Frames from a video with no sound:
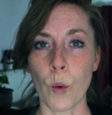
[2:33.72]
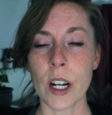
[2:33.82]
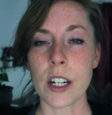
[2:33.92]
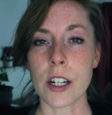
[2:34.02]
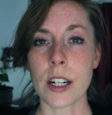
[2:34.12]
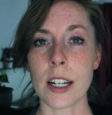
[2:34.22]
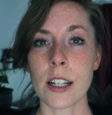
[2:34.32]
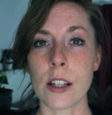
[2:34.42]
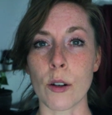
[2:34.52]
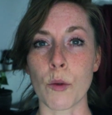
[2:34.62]
which
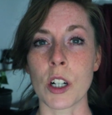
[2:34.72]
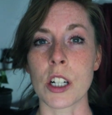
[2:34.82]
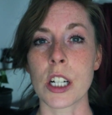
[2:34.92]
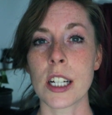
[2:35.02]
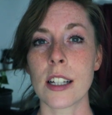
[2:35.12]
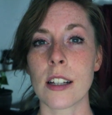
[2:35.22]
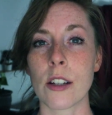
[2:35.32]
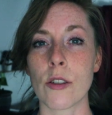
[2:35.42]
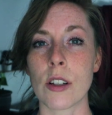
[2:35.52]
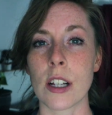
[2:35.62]
is the word
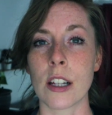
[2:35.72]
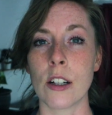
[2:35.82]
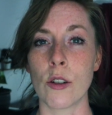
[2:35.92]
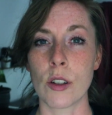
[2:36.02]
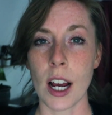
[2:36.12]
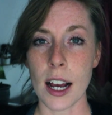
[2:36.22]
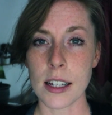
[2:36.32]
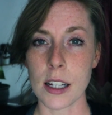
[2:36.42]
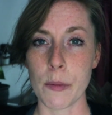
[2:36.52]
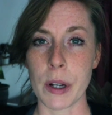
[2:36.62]
Jesus used in the New
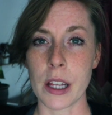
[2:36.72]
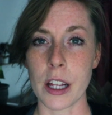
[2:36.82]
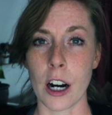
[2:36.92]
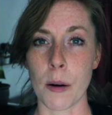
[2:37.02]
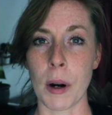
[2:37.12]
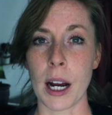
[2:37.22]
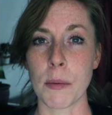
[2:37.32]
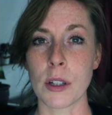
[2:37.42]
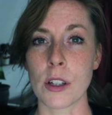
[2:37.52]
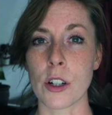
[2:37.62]
Testament that our
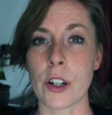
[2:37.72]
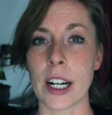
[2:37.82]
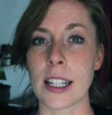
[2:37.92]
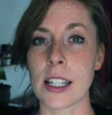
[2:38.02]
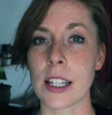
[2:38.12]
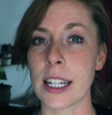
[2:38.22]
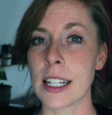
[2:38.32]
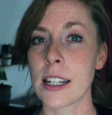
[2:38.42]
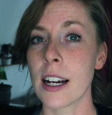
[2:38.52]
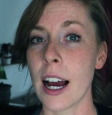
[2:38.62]
Bibles
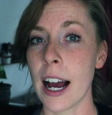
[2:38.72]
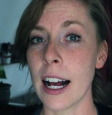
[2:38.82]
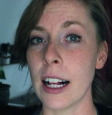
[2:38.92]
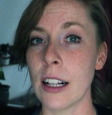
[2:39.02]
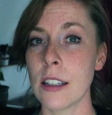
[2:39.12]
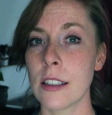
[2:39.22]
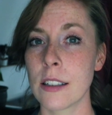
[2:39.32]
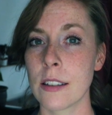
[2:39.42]
translate hell.